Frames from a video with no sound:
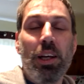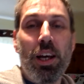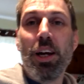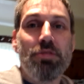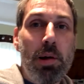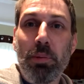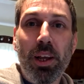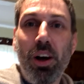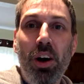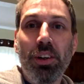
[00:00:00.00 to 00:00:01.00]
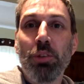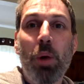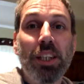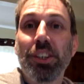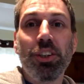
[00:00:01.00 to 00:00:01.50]
rambling on and
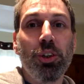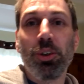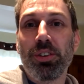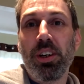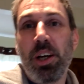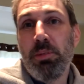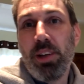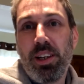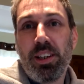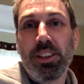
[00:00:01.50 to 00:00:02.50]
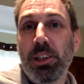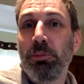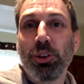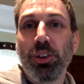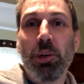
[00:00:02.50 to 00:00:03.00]
wasting your time, because I'm
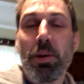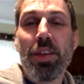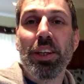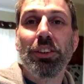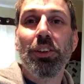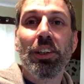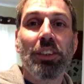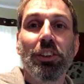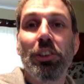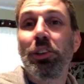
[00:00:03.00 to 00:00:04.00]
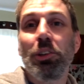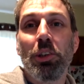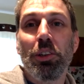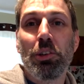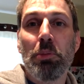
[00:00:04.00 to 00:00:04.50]
sure you've got better things to do than
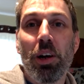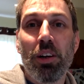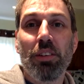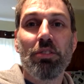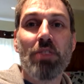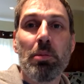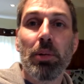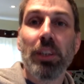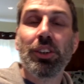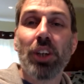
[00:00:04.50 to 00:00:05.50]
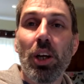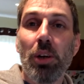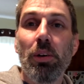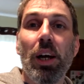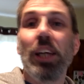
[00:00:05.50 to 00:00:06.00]
listen to my rambling.
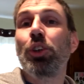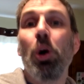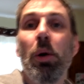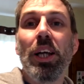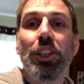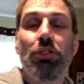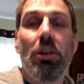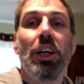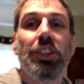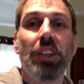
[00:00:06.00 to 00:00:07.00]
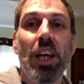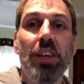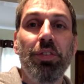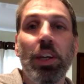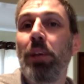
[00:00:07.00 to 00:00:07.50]
So as always, ride
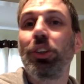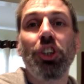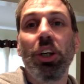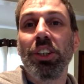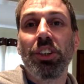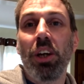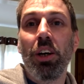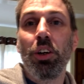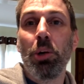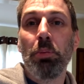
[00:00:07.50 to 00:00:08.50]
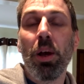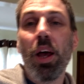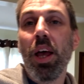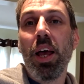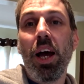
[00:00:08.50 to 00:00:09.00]
safe, keep the shiny side up,
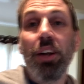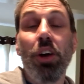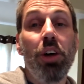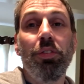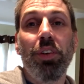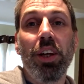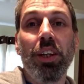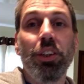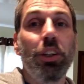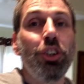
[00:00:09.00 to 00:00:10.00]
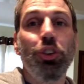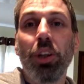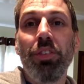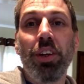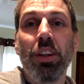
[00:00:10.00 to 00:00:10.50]
and hopefully you'll enjoy
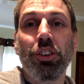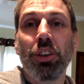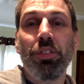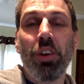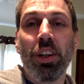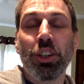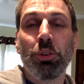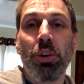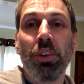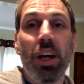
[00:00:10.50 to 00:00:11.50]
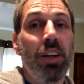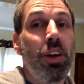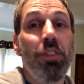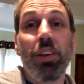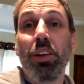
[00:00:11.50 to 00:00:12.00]
the video that's going to follow this one, and
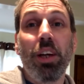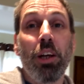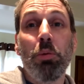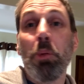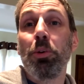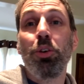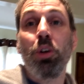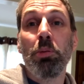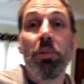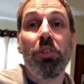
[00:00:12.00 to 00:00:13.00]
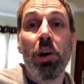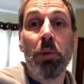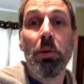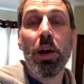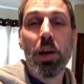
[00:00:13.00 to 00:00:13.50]
hopefully it won't be too long before
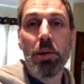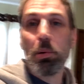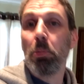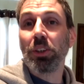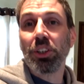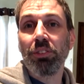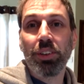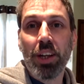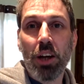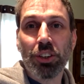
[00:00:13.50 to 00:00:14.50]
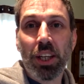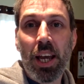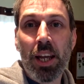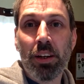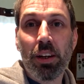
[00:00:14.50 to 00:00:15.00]
I'm publishing videos
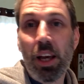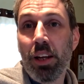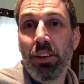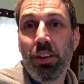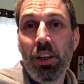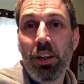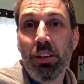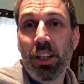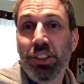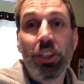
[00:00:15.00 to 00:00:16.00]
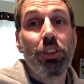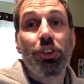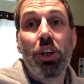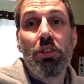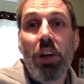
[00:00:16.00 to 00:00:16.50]
again. And that's it.
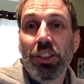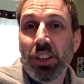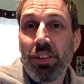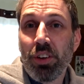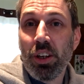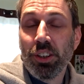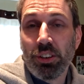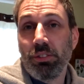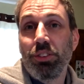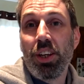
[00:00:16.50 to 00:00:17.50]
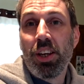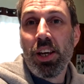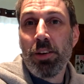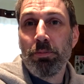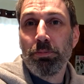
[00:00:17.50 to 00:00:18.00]
So ride safe, guys. Take
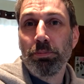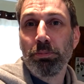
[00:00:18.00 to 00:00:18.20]
care.